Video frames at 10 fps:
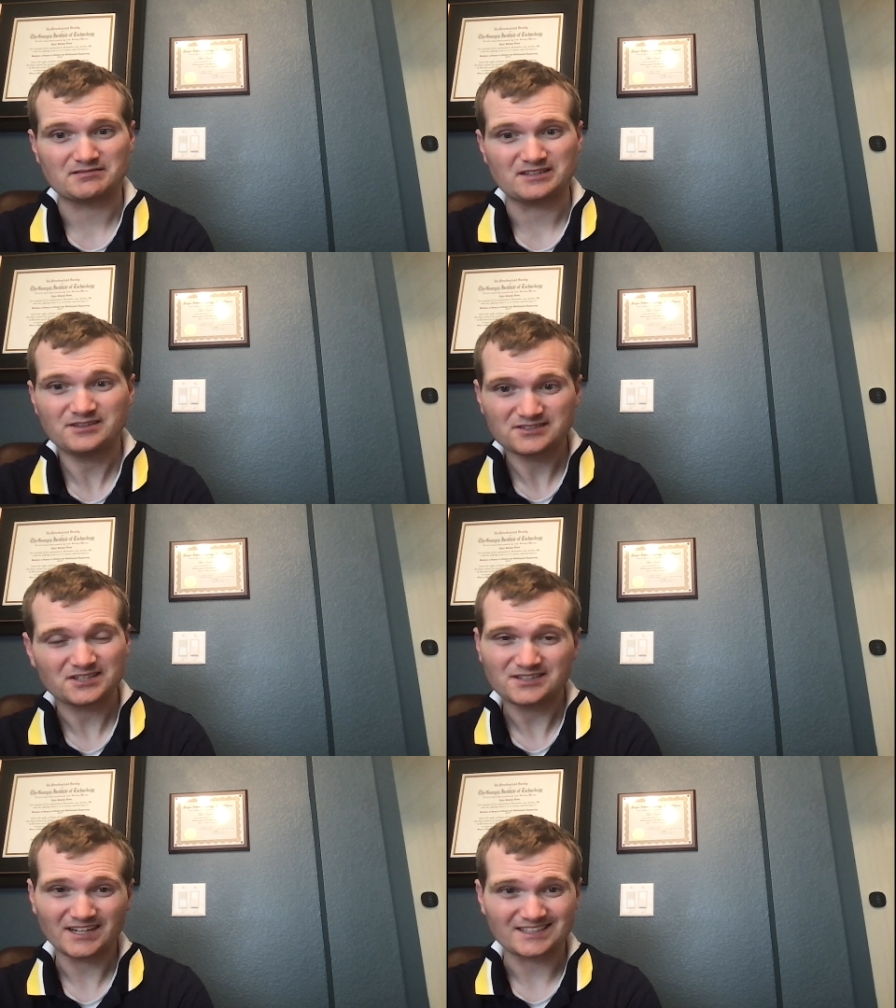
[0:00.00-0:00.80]
it's
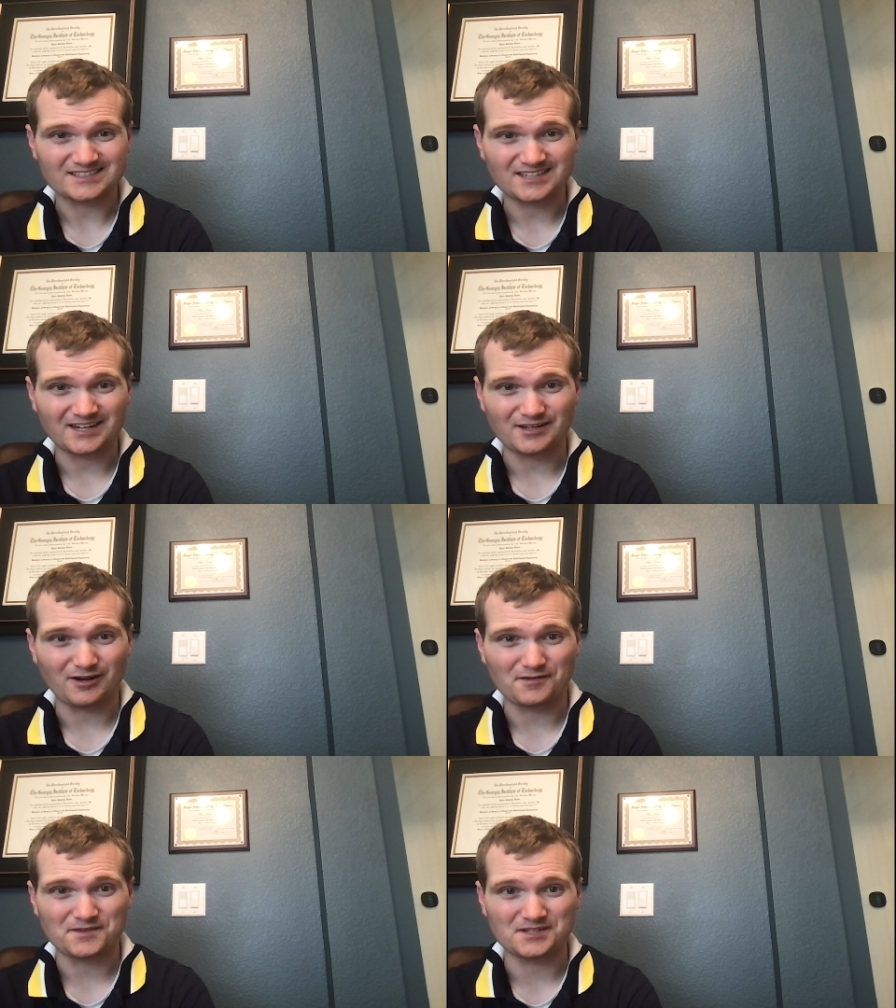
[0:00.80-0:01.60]
just like setting
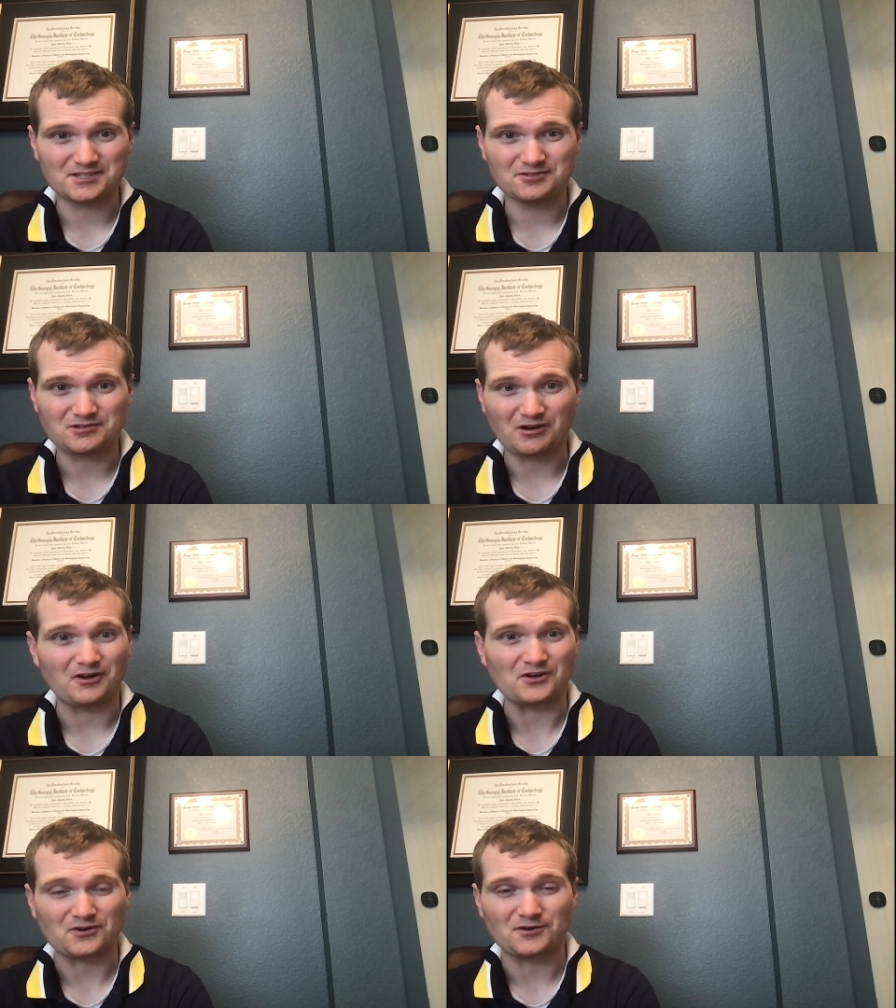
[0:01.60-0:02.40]
off the nuke
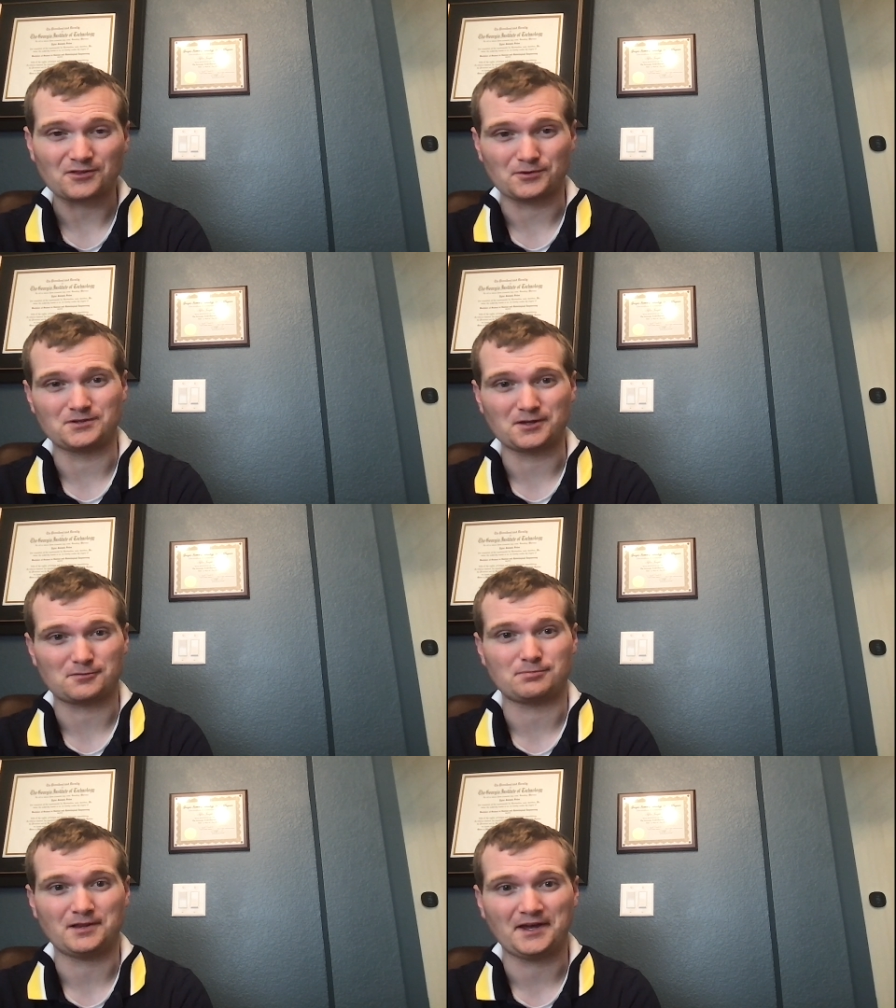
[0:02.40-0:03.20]
on Earth or
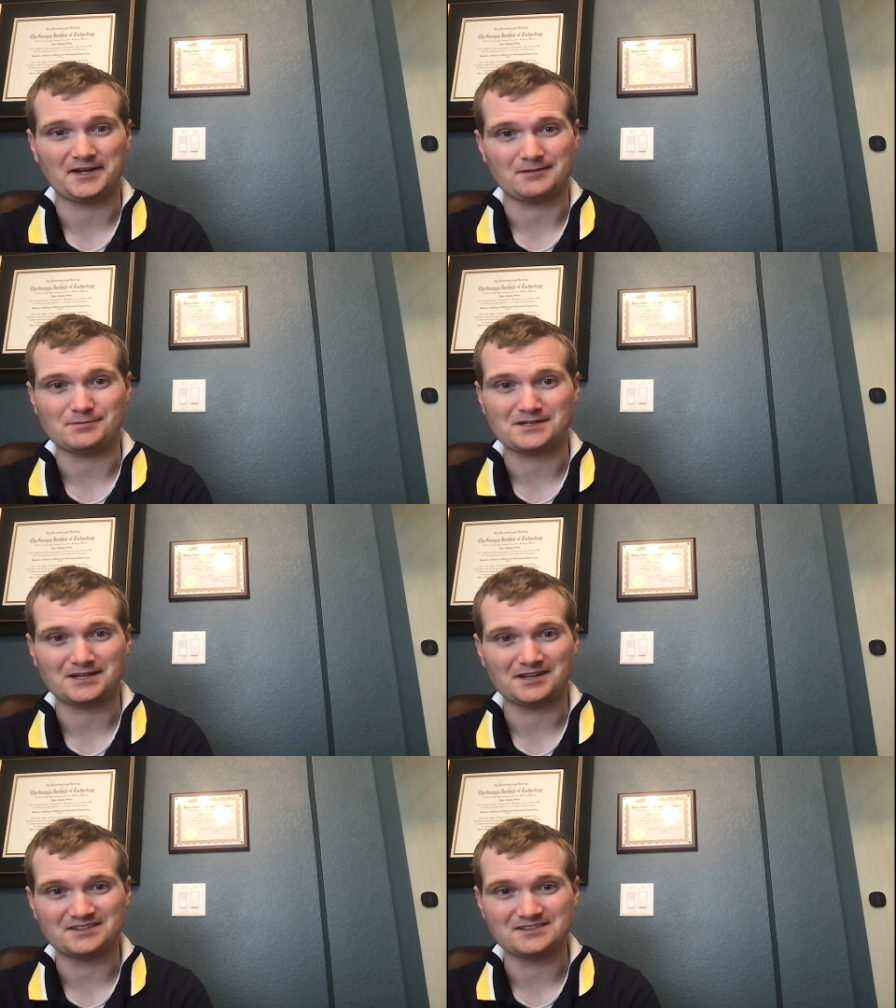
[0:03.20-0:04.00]
another planet
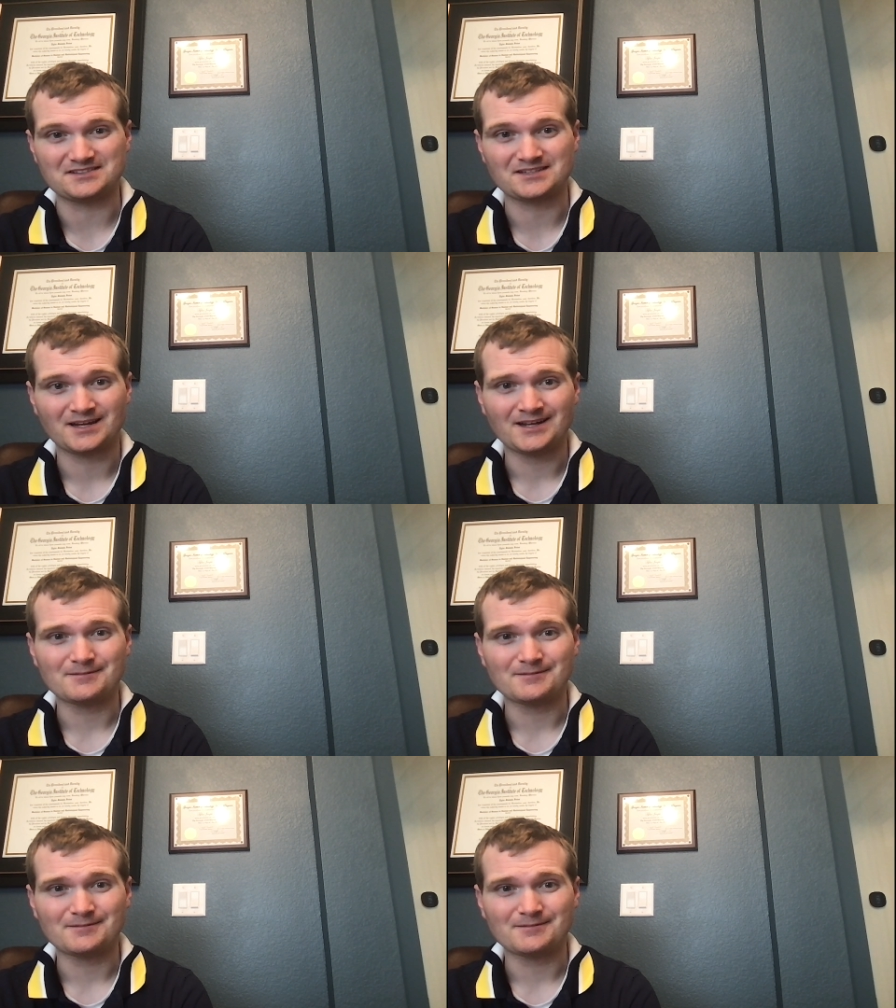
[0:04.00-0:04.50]
because